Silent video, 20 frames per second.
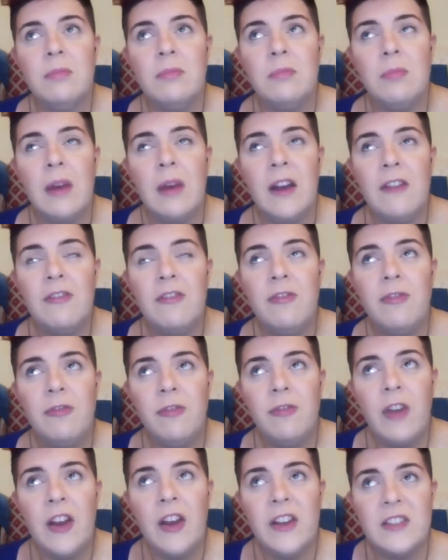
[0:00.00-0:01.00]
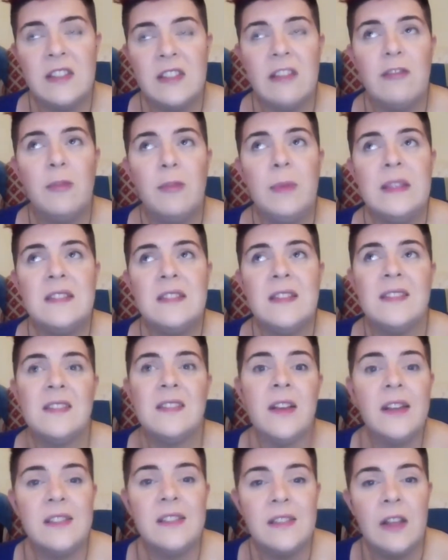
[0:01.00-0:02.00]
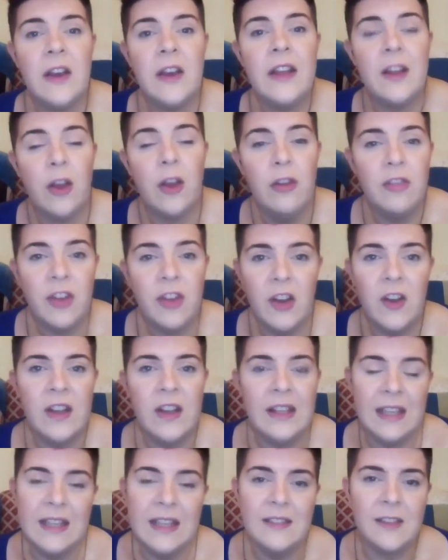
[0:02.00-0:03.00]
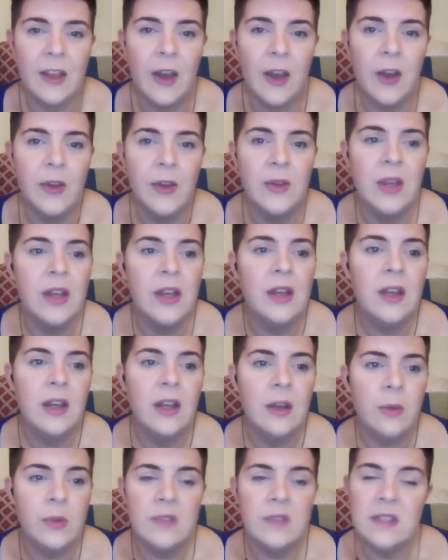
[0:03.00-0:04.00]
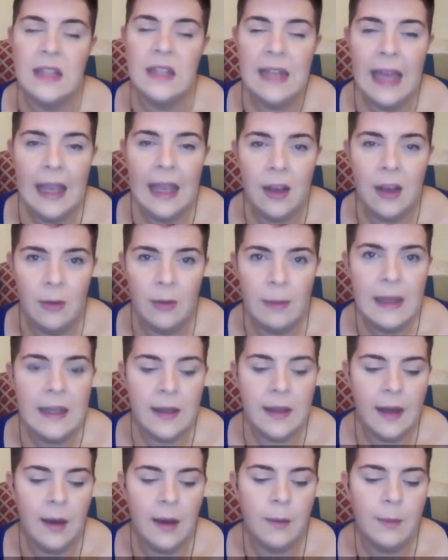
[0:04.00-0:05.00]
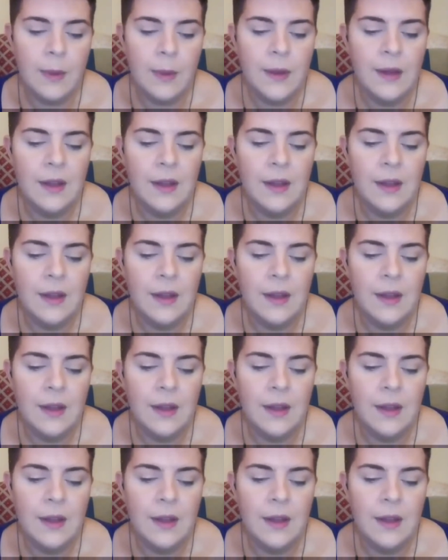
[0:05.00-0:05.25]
my first ever business that I started over 9 years ago was in hair and makeup.